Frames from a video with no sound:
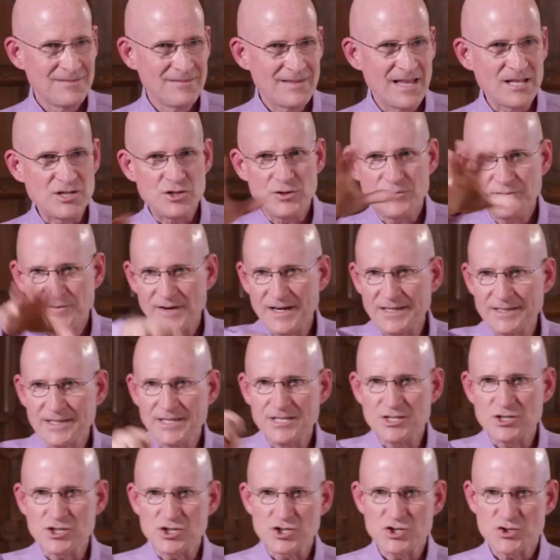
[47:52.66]
that you
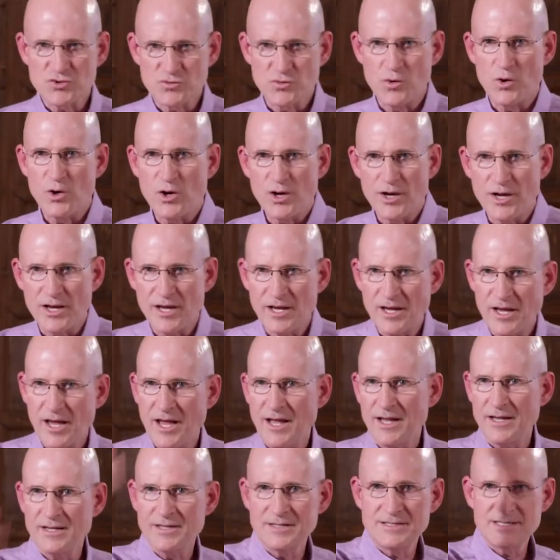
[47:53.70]
finally destroy
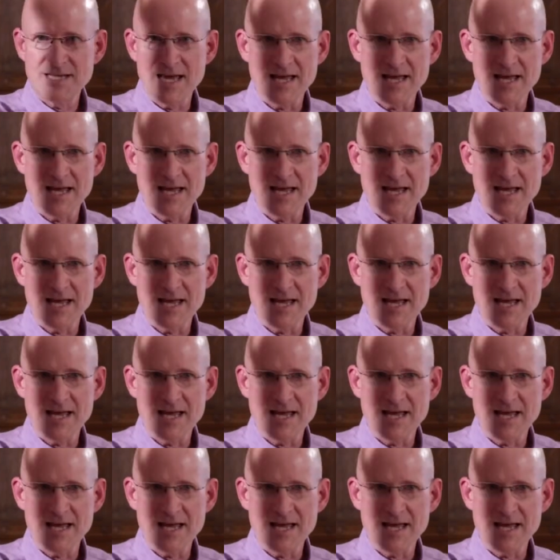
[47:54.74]
and